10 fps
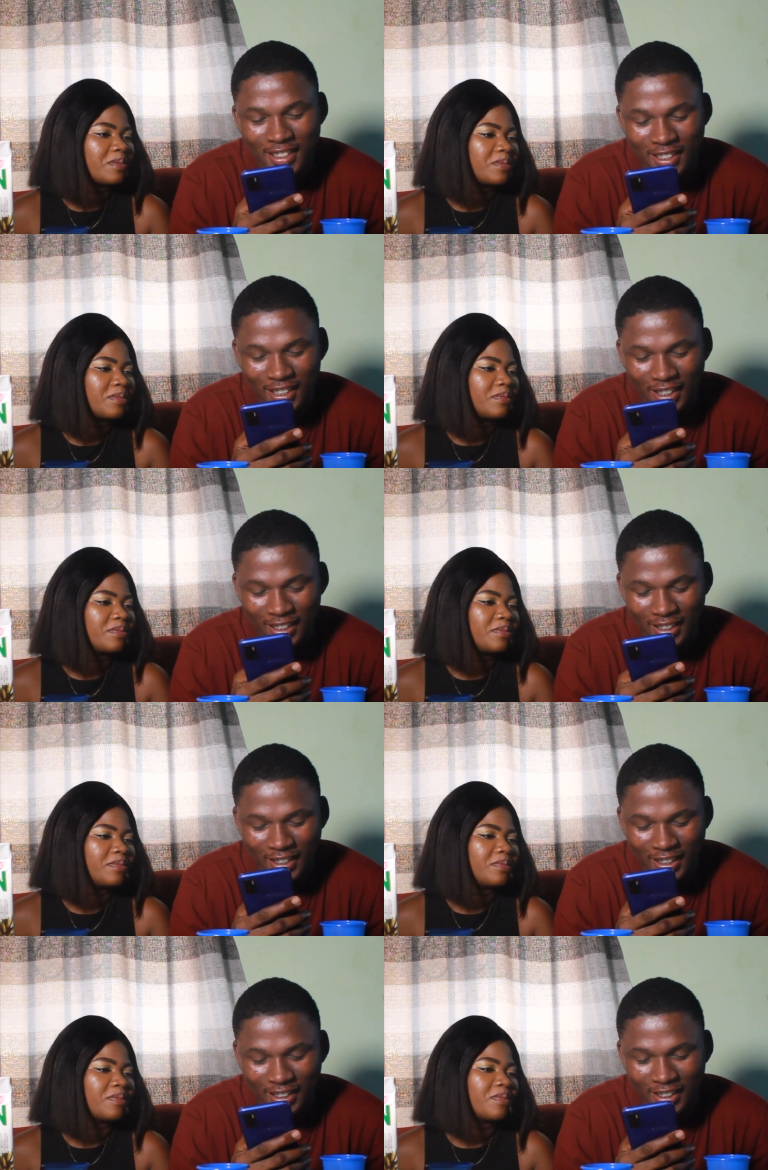
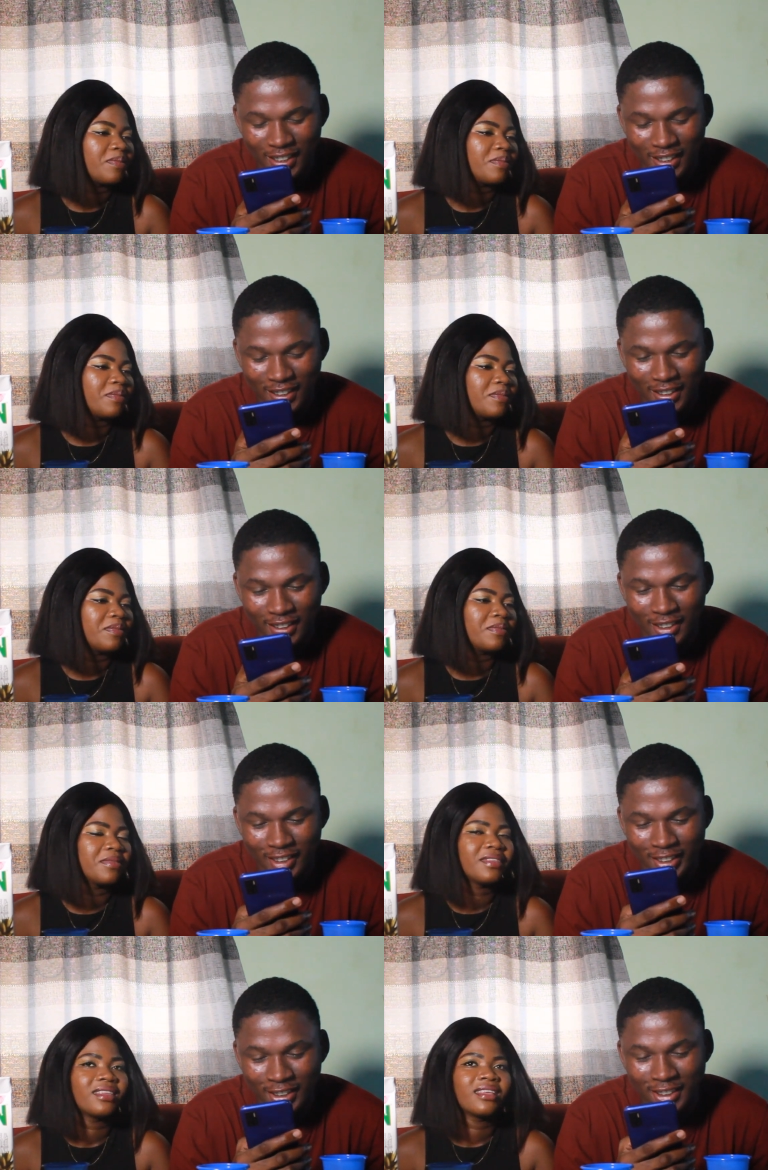Speaker 1: uh,
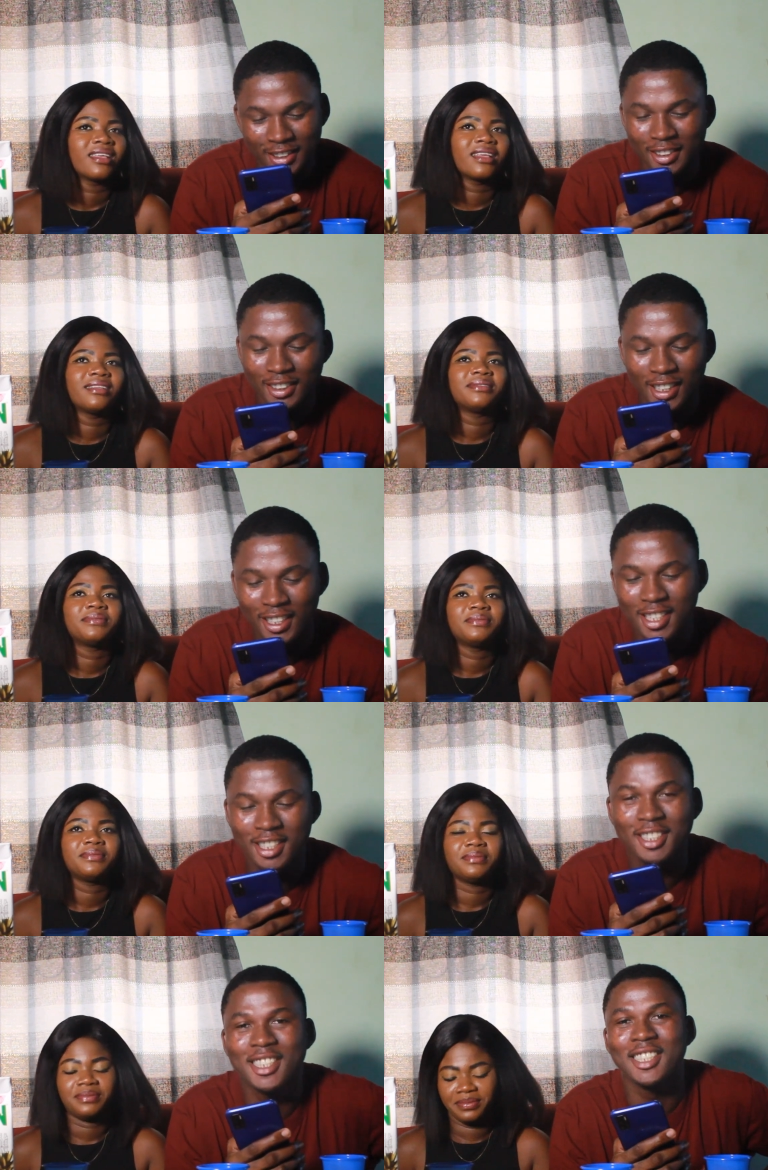
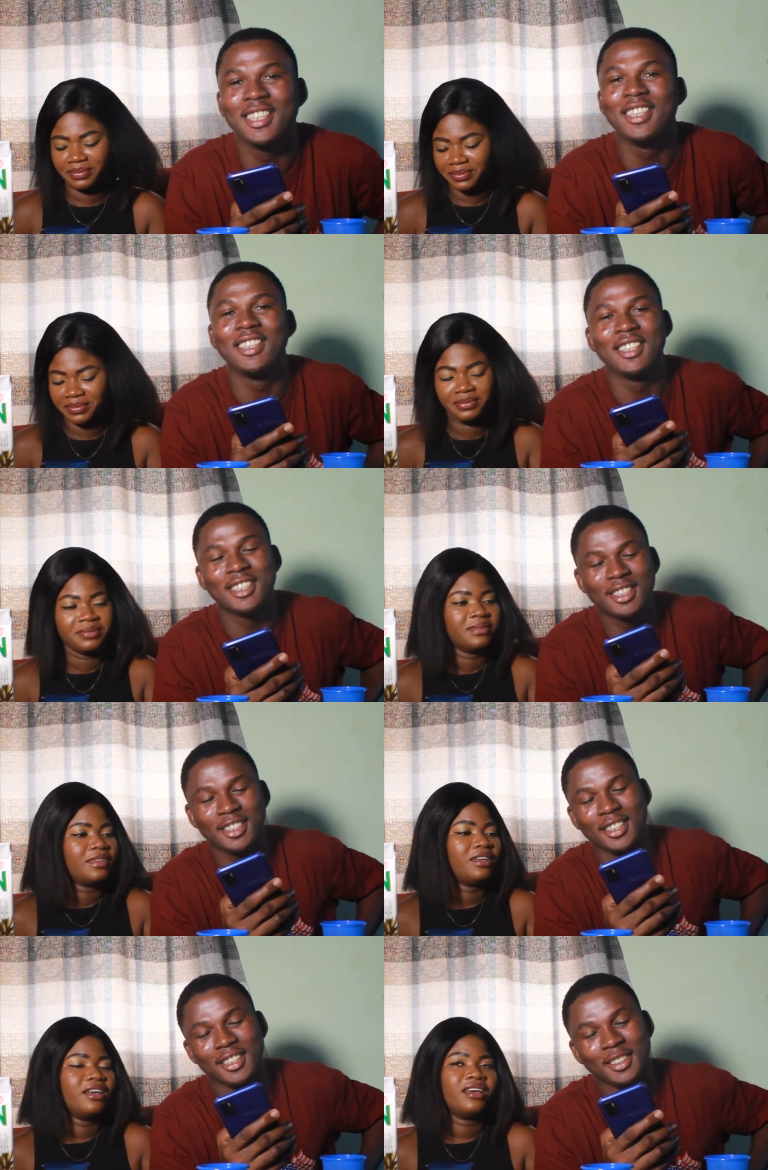anything,
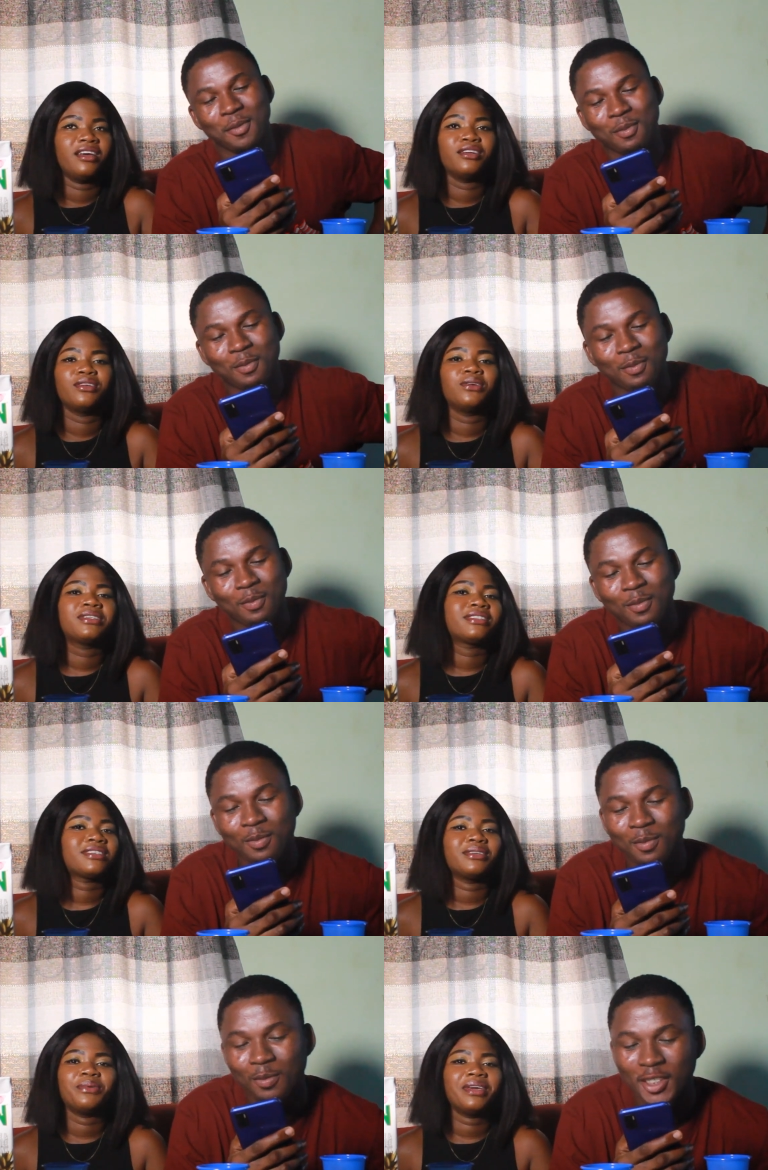anything. Eh,
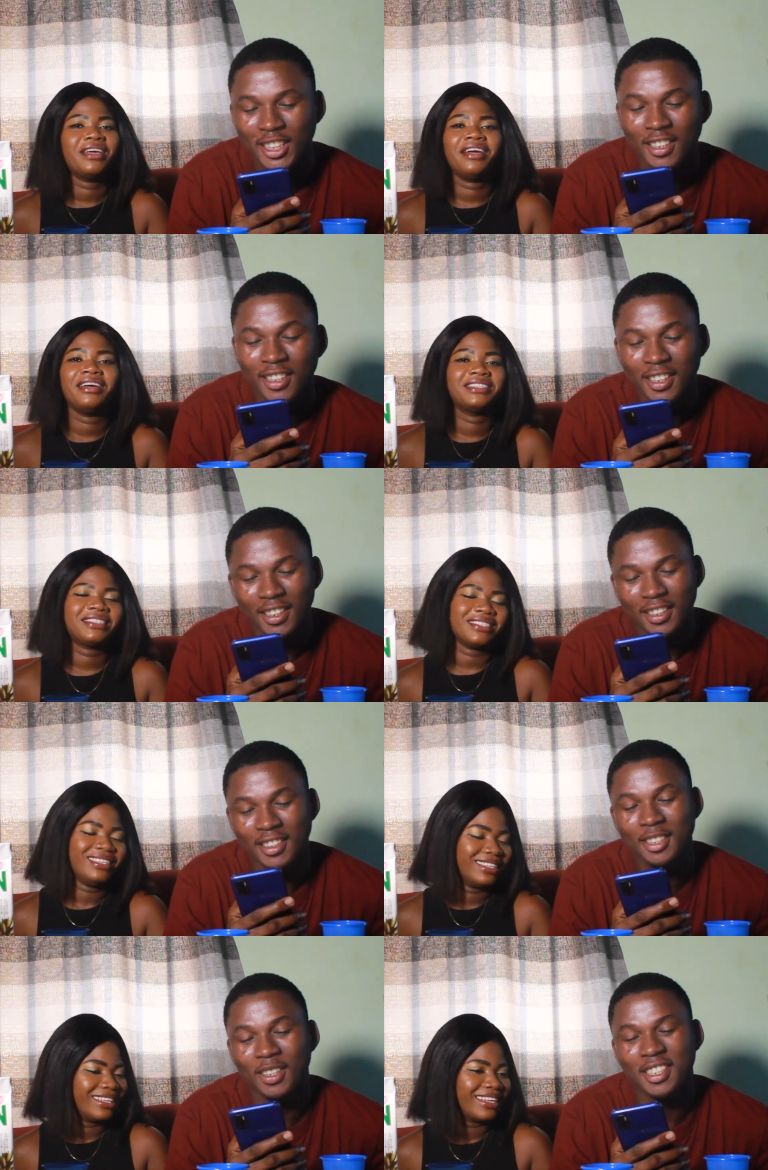see me yet.
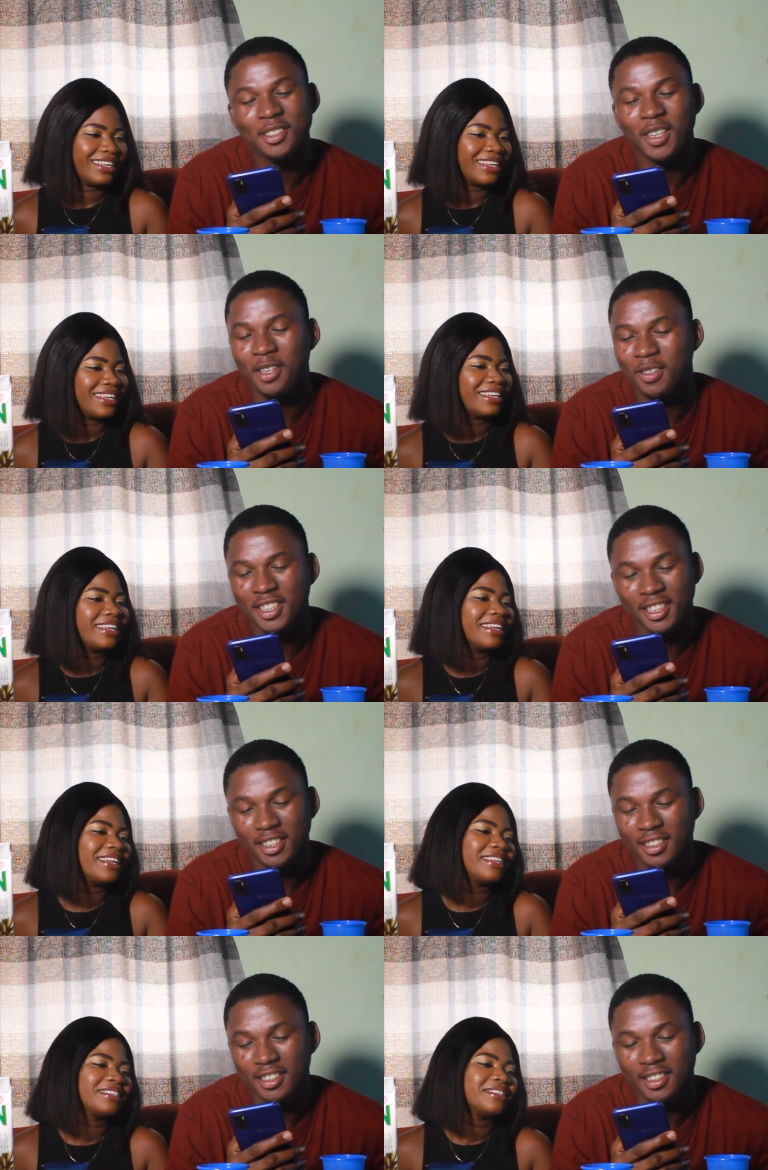This one is for a
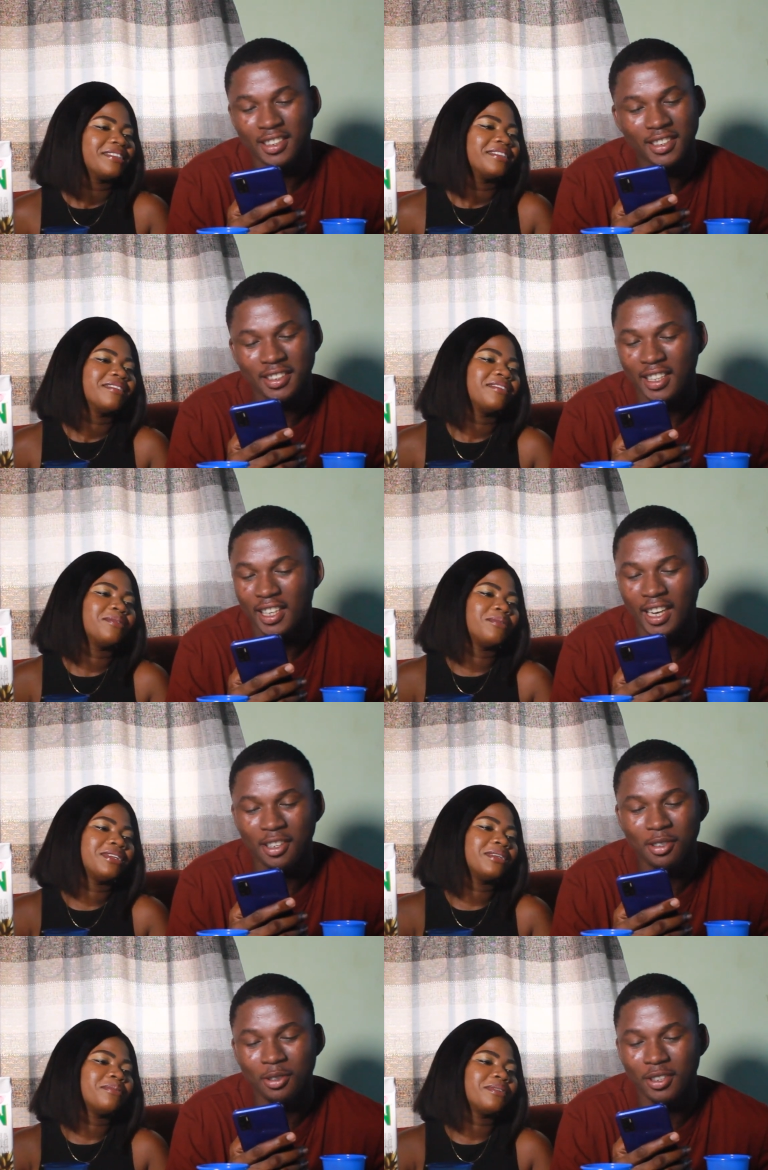question. I
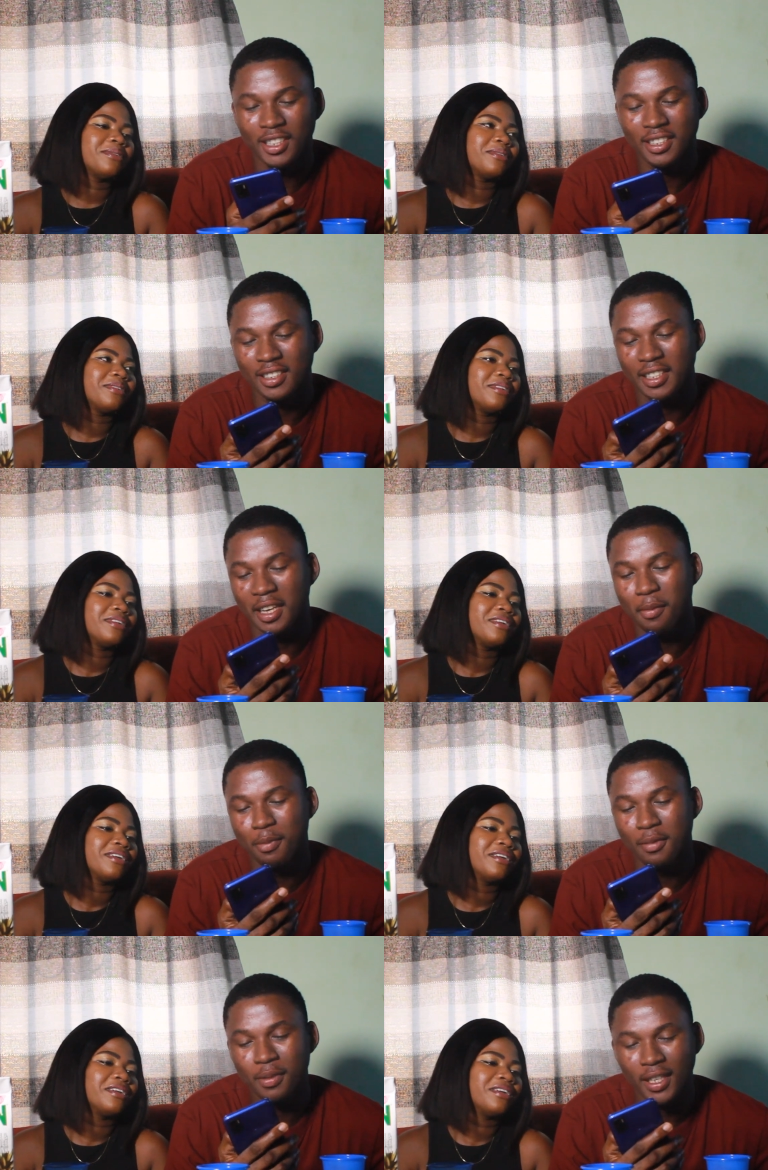don't know, this is
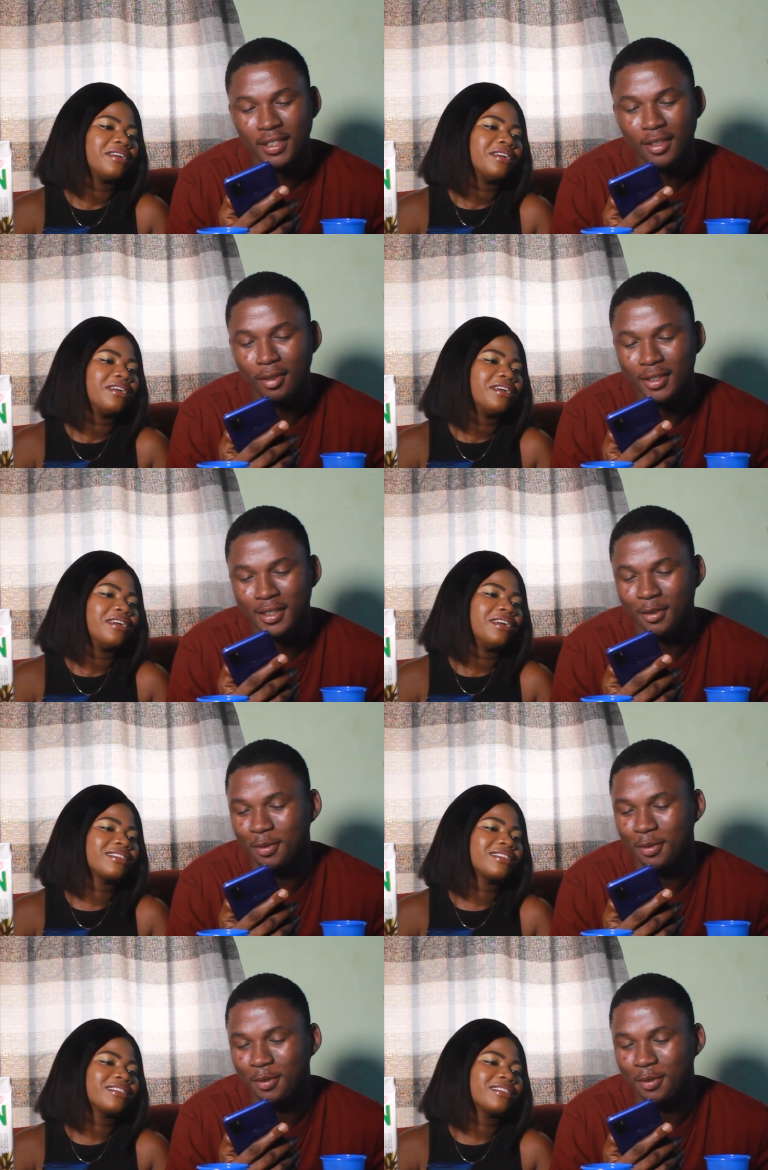NPP exclusive.